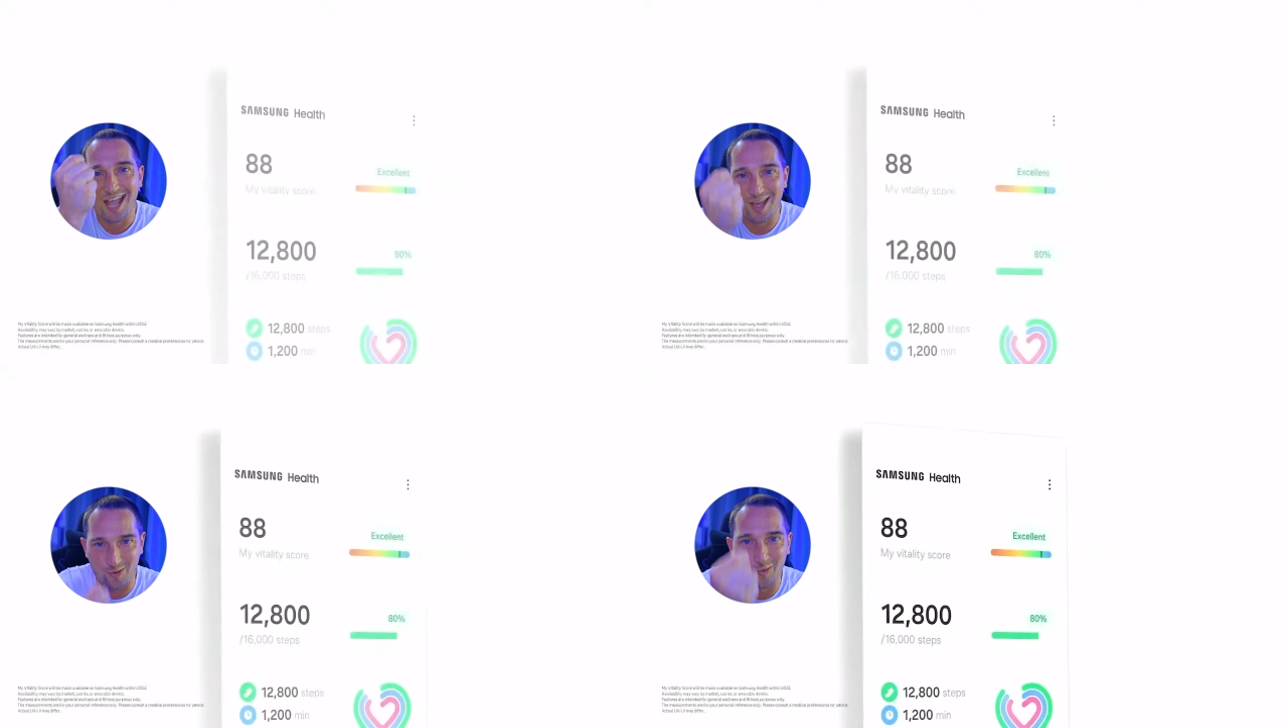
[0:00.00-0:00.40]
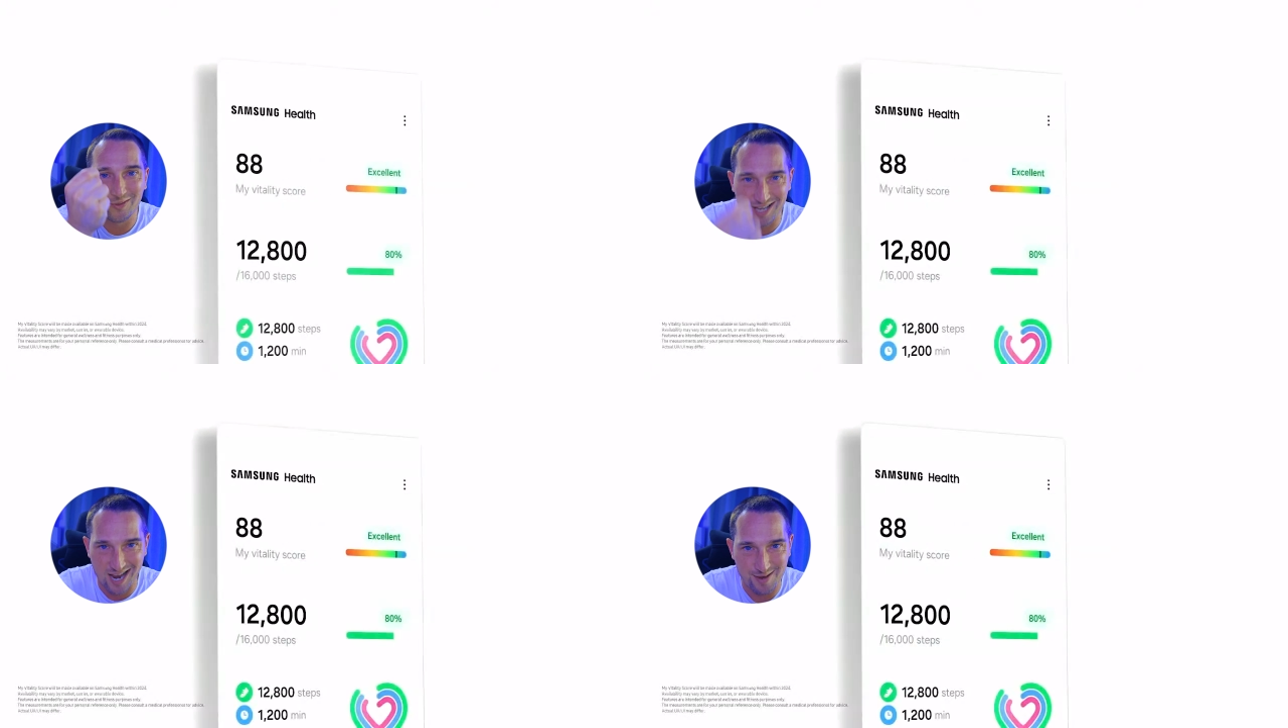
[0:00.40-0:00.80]
at all
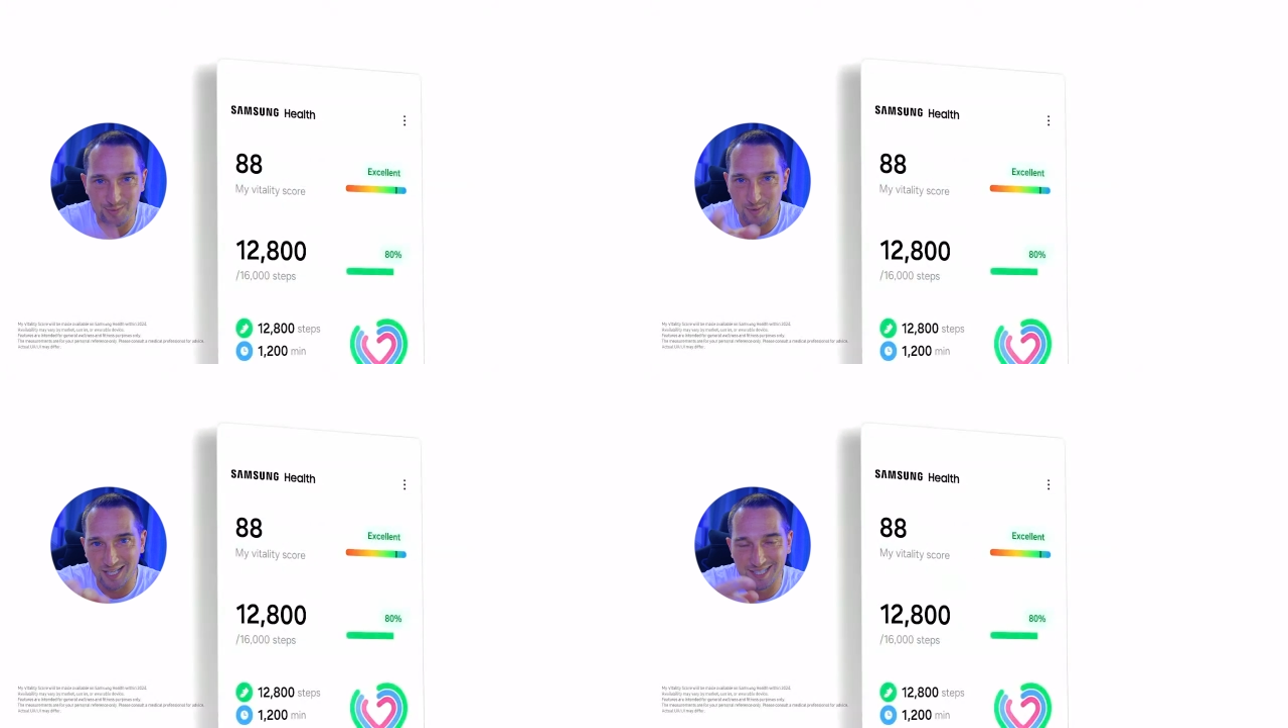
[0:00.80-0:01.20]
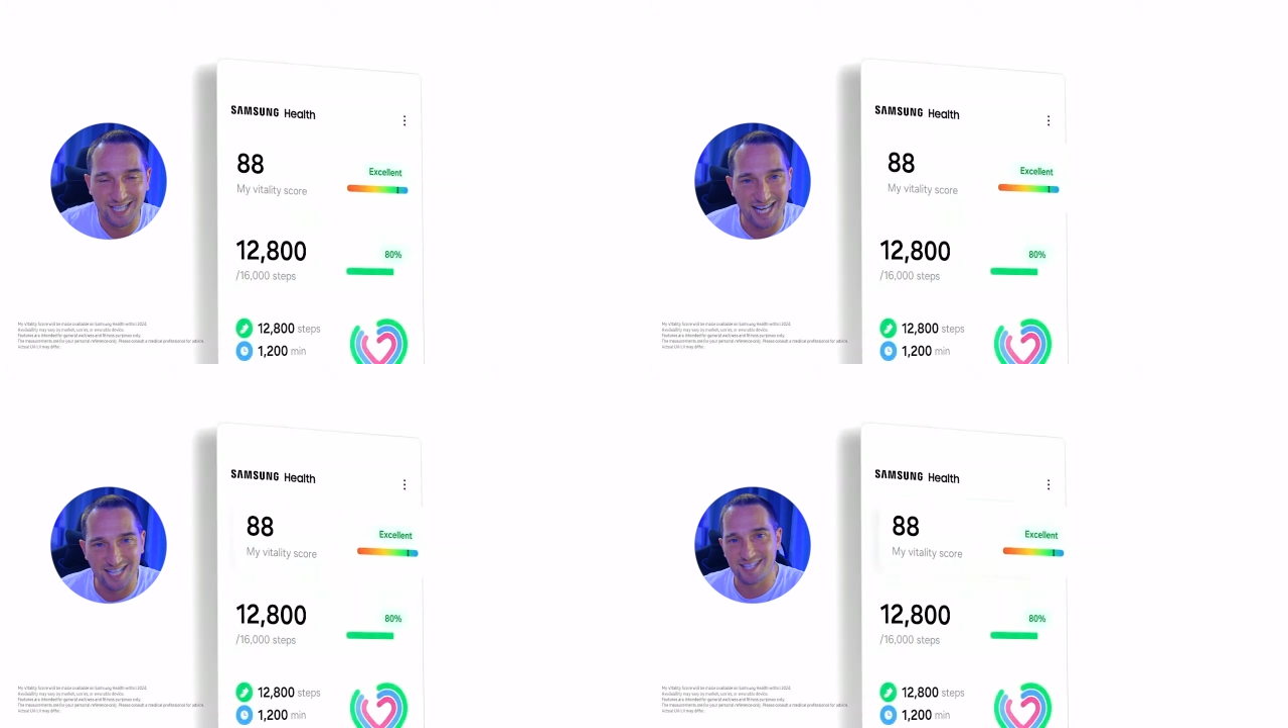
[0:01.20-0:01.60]
times. But I'm going
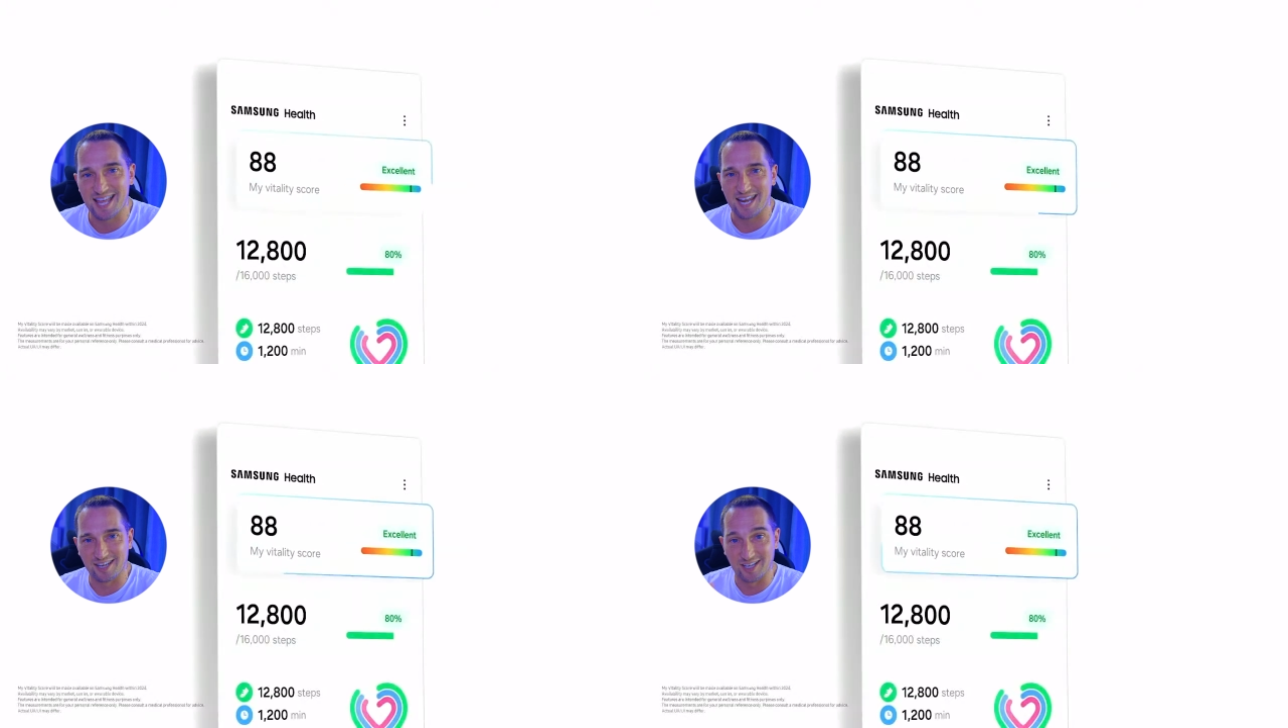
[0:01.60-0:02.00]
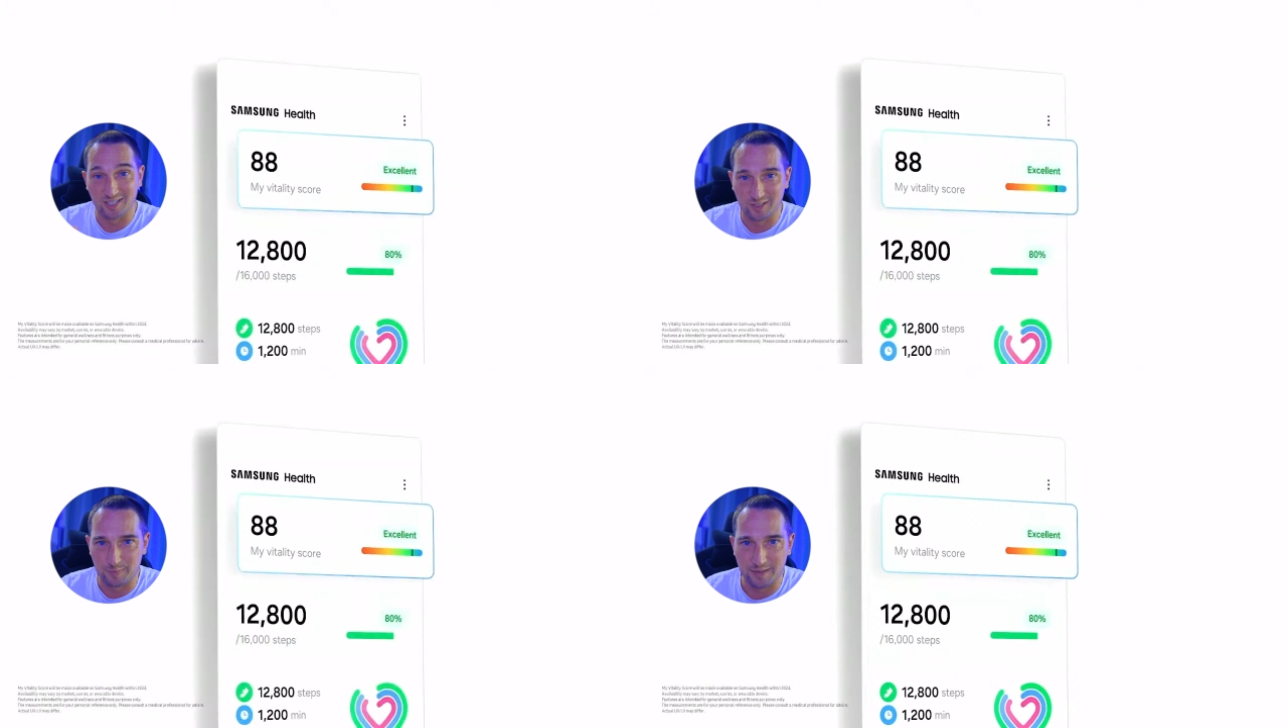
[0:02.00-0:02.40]
to get into that in a
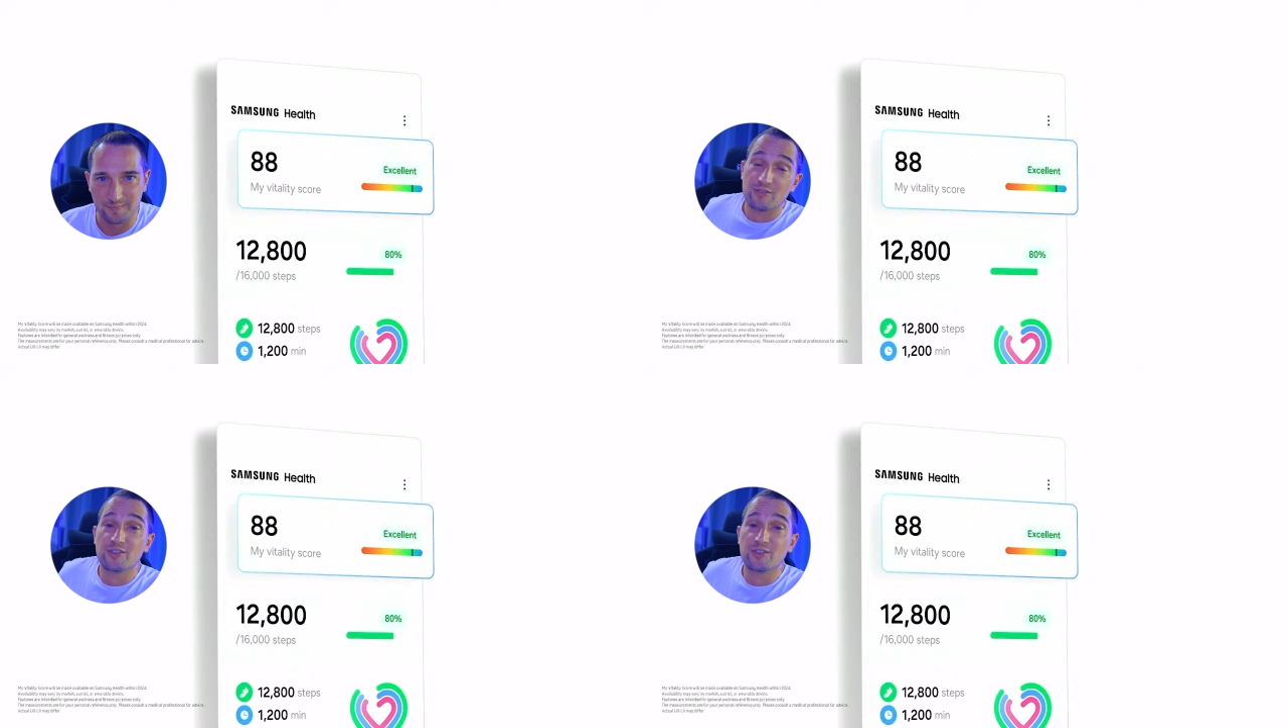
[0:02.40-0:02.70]
little bit.